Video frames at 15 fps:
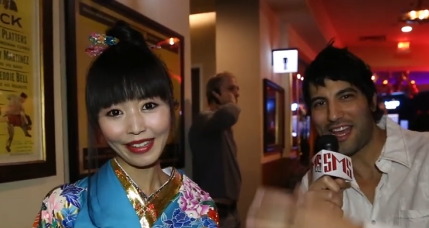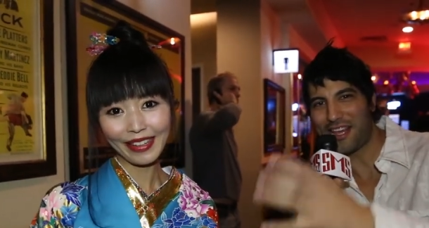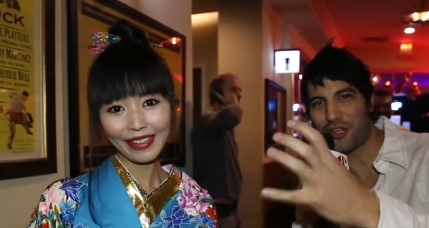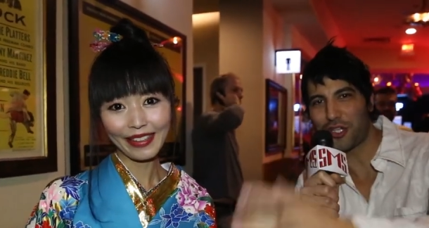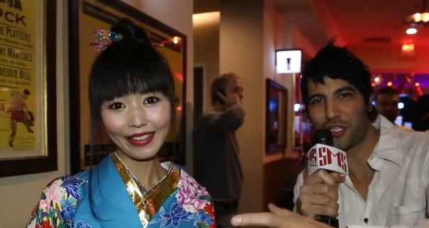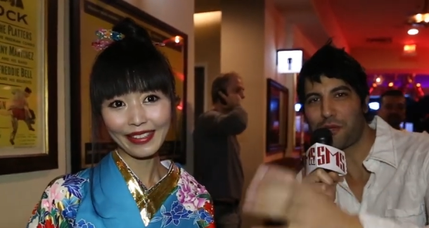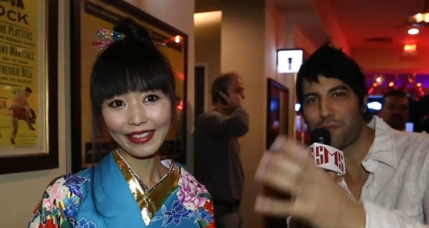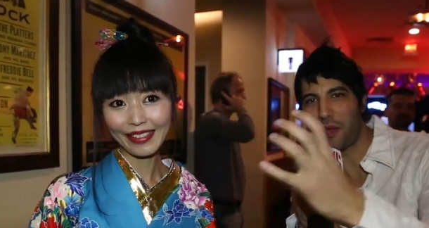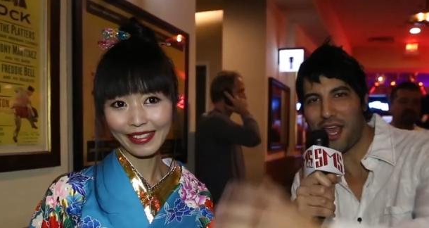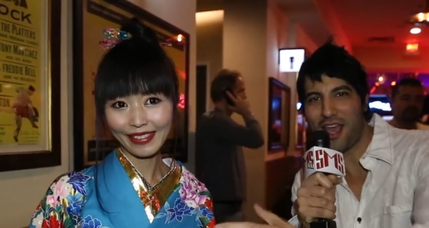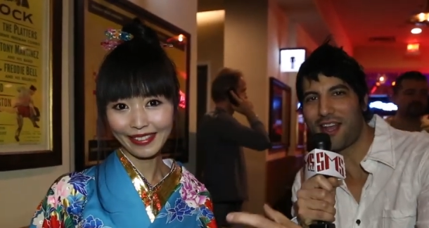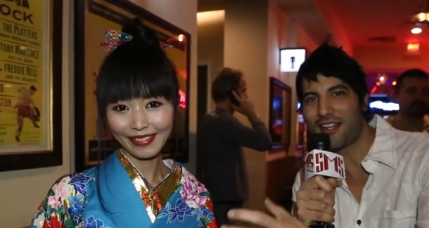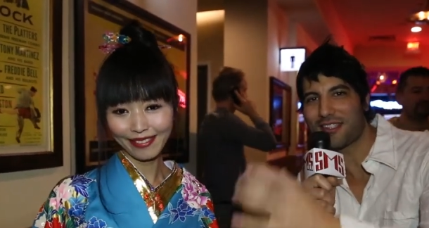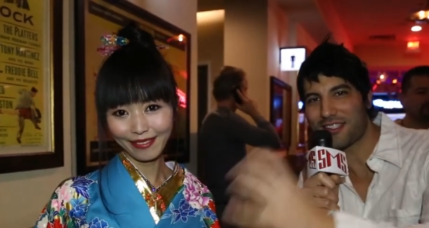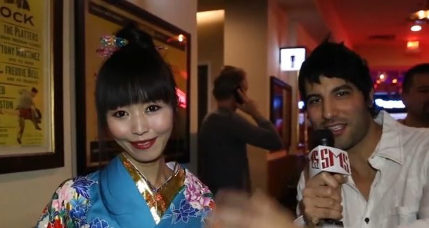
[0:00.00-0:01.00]
Speaker 1: in the
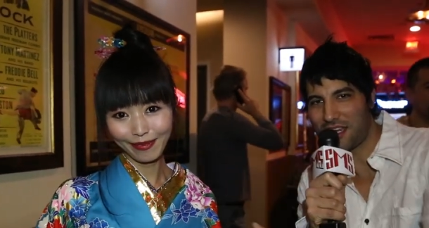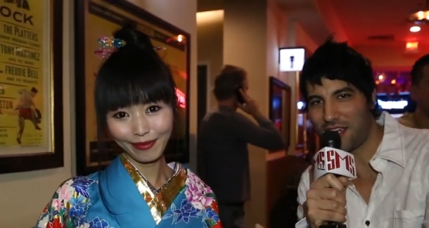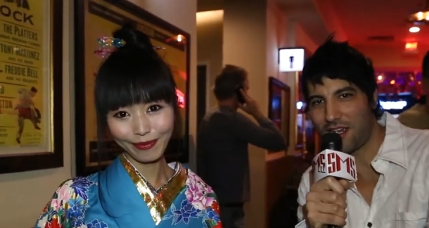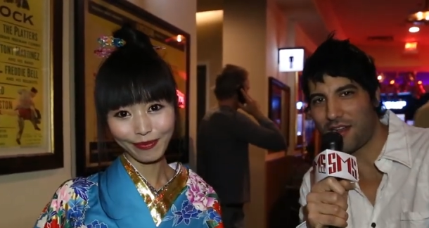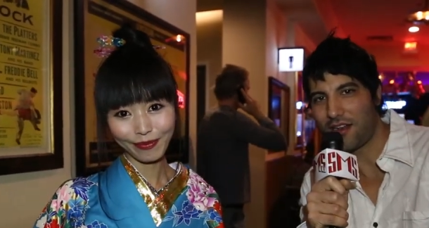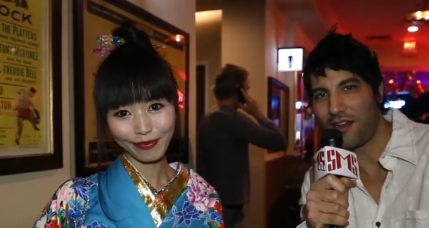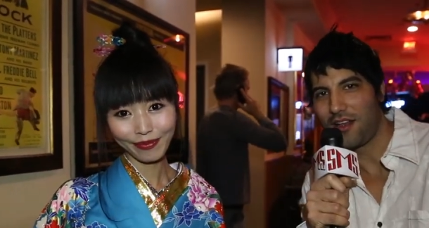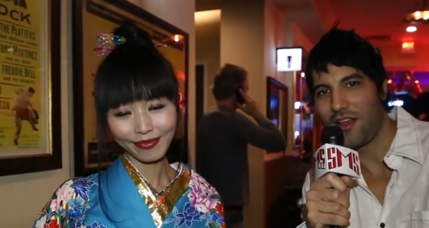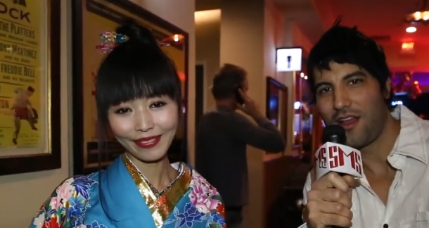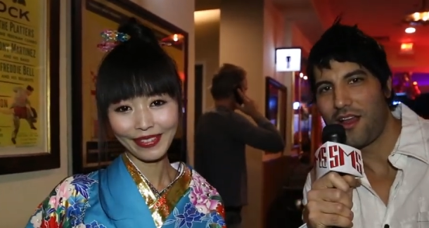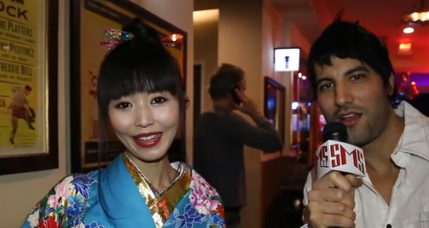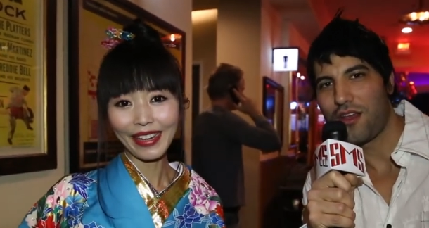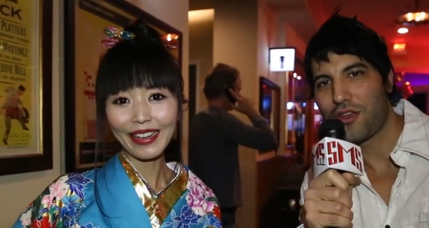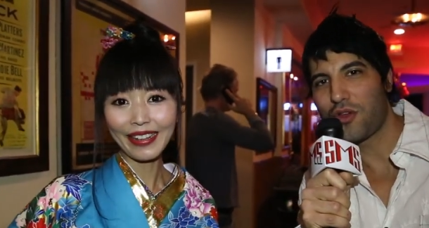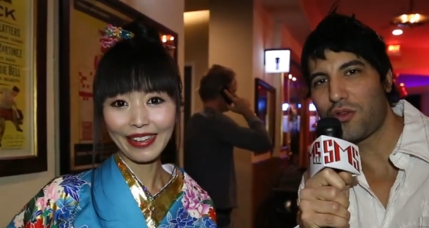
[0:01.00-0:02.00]
Japan scene.
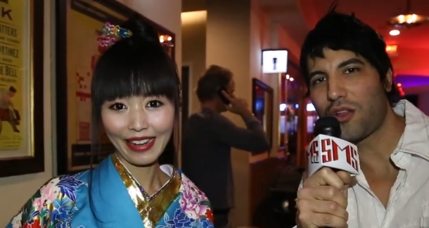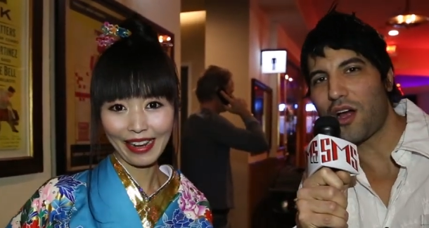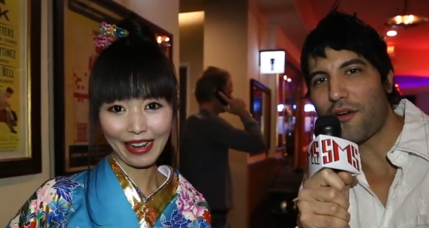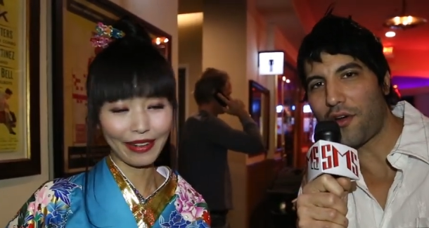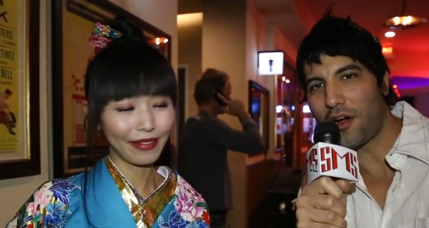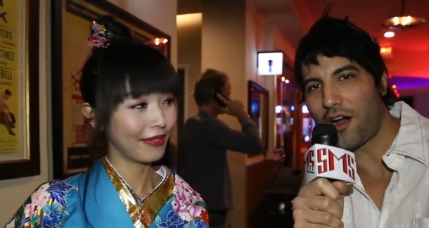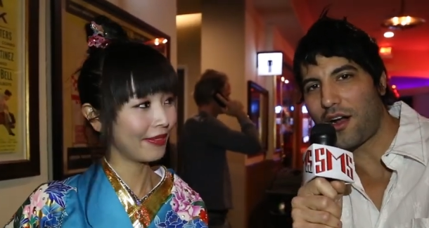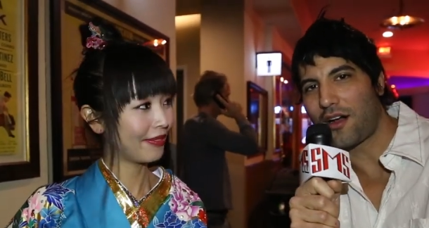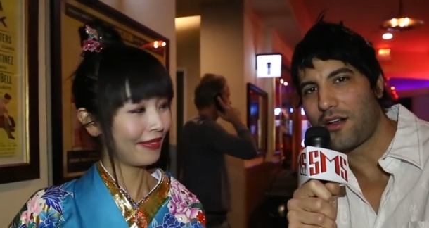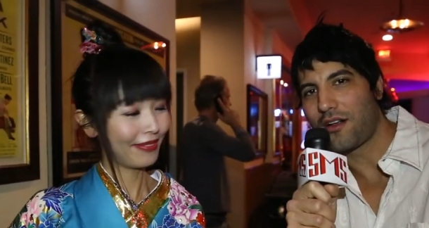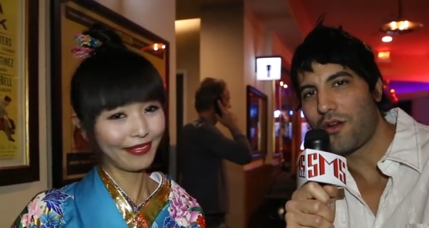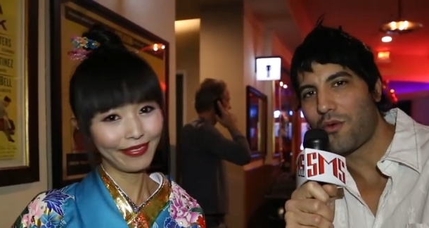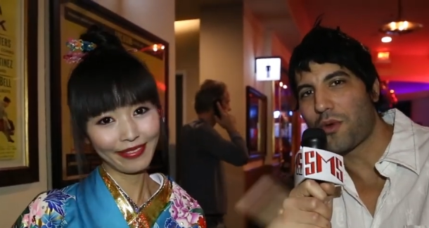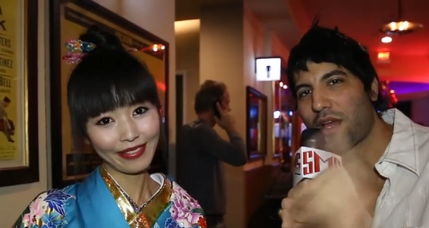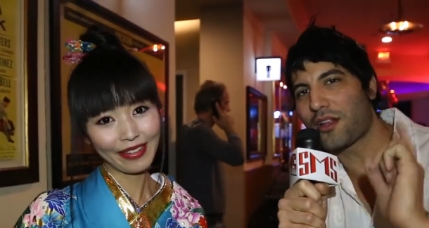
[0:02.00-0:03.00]
You love her.
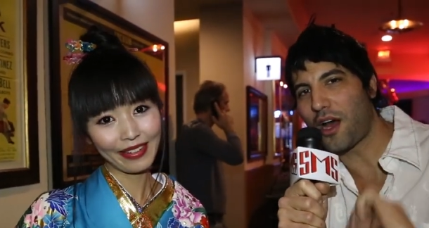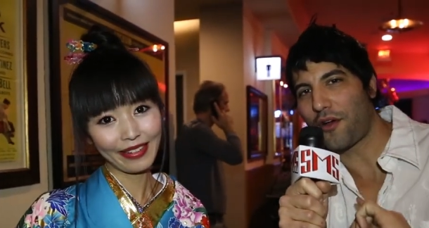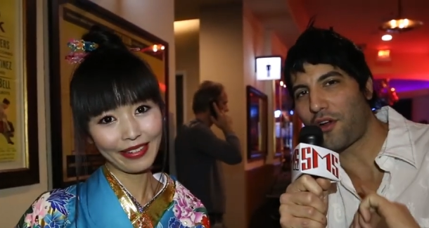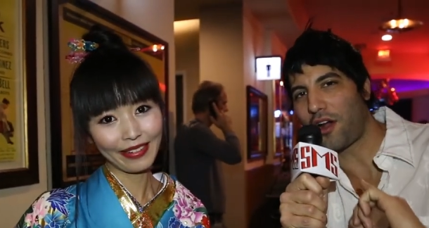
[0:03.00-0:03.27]
We love